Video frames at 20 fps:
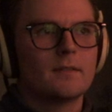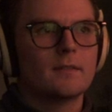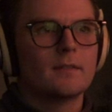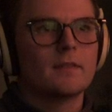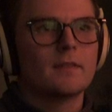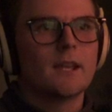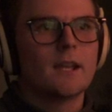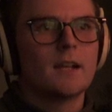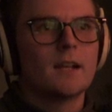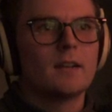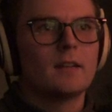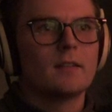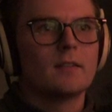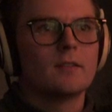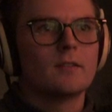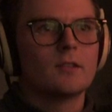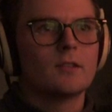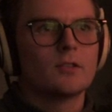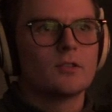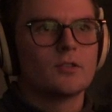then
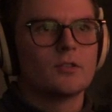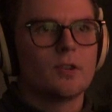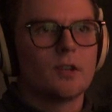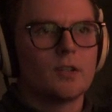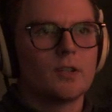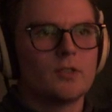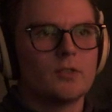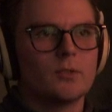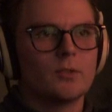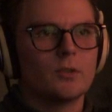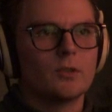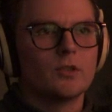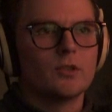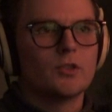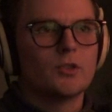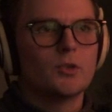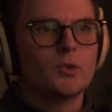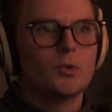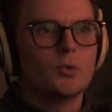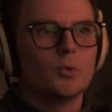construct your
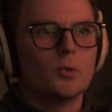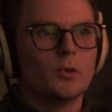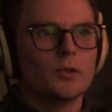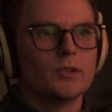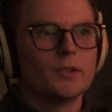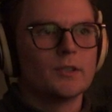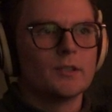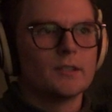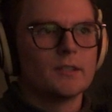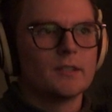tools and